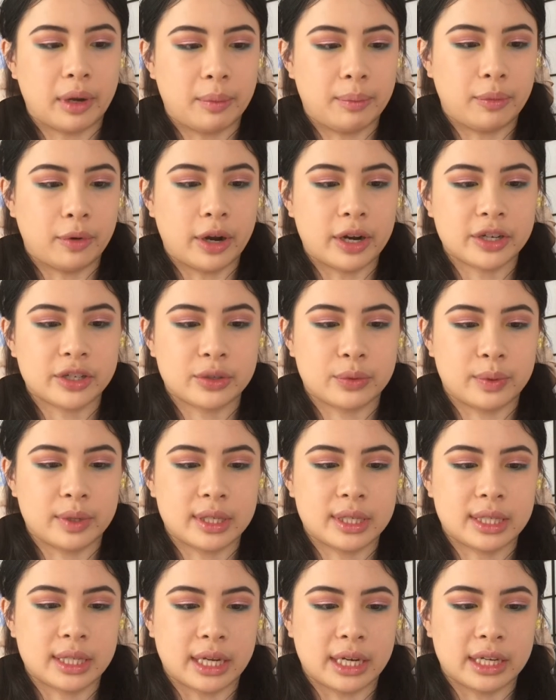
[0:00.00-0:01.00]
brush with
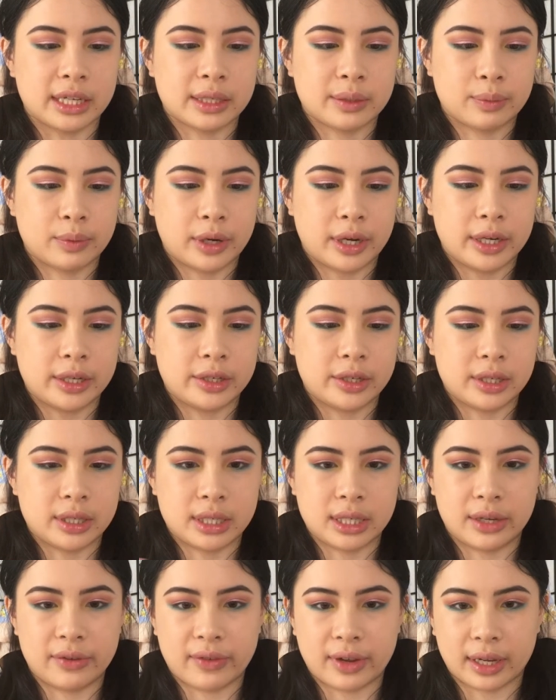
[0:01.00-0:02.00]
setting spray to see
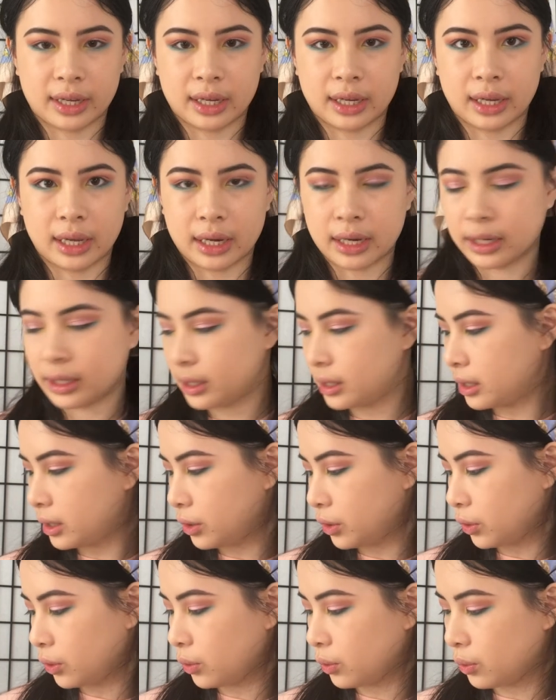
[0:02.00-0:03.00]
if I can get it
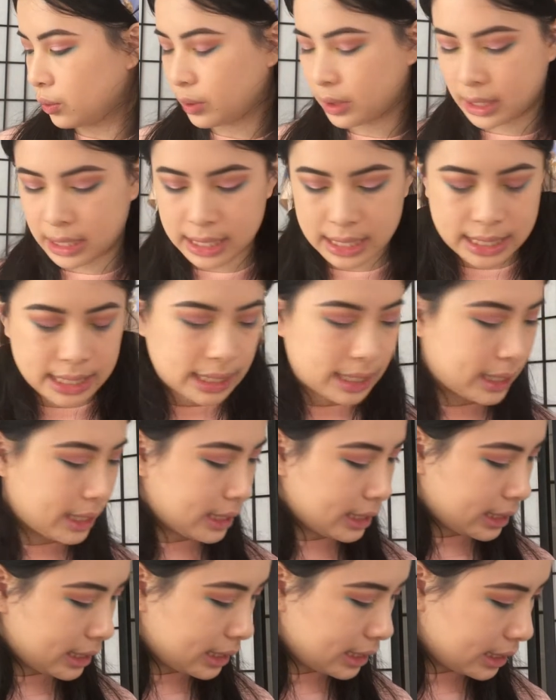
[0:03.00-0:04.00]
to
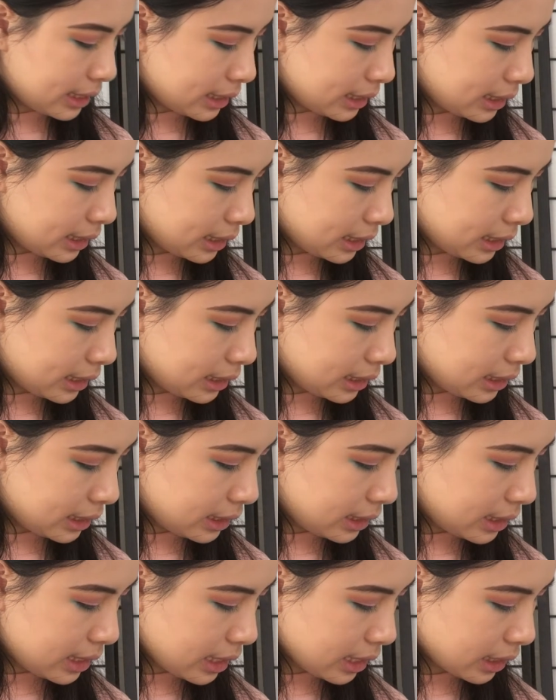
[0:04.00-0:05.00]

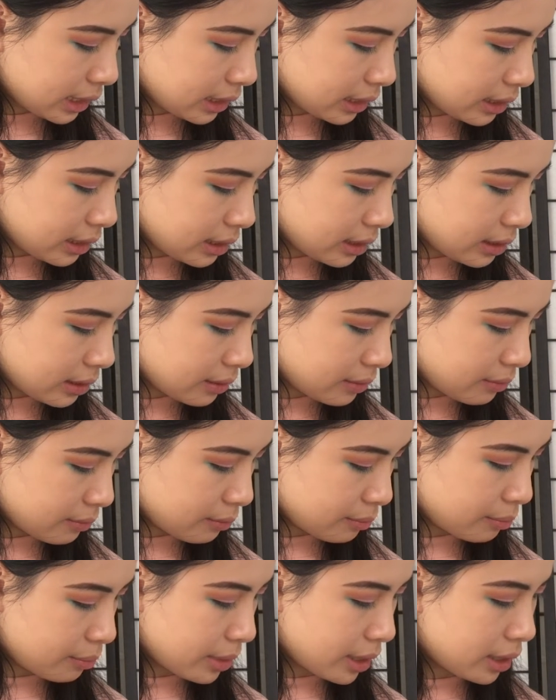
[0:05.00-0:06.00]
stick
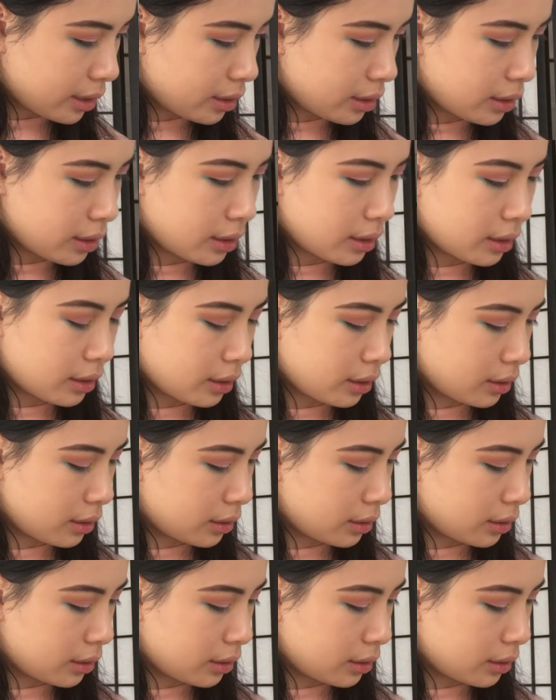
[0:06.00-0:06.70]
better.